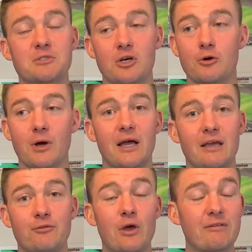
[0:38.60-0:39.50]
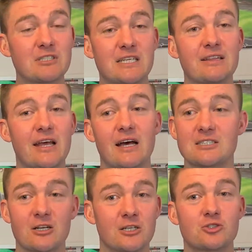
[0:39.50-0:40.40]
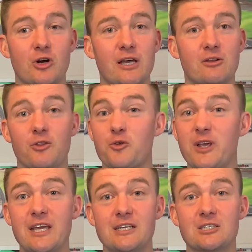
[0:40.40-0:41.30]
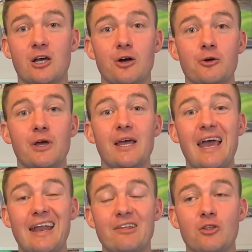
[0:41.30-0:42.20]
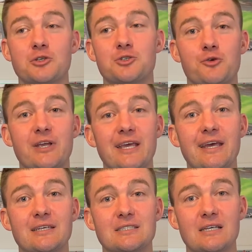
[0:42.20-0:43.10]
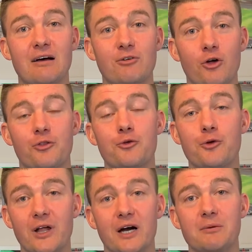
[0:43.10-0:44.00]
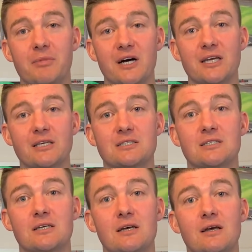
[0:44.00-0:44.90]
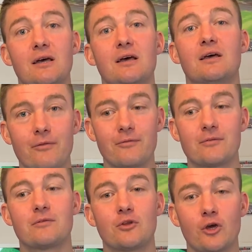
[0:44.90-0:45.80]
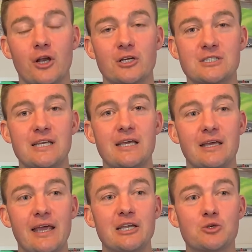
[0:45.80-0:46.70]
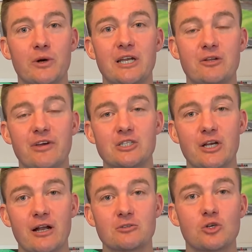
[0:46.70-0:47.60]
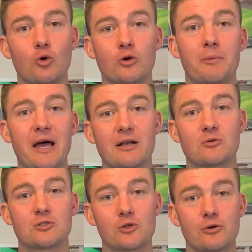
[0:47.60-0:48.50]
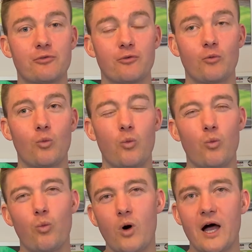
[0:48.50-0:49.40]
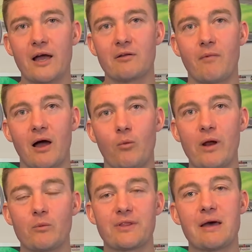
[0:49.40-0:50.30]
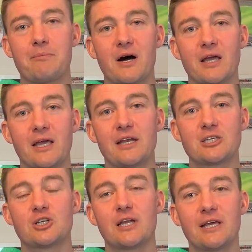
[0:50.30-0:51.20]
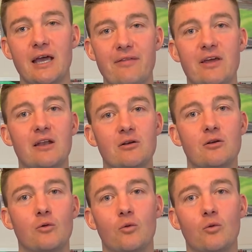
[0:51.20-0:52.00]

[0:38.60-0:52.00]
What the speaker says: So if you haven't seen that, I started triathlon 3 years ago, and in those 3 years I've gone through 9 bikes. You're going to see each one individually, and I'll talk about sort of why I went with that bike initially, and then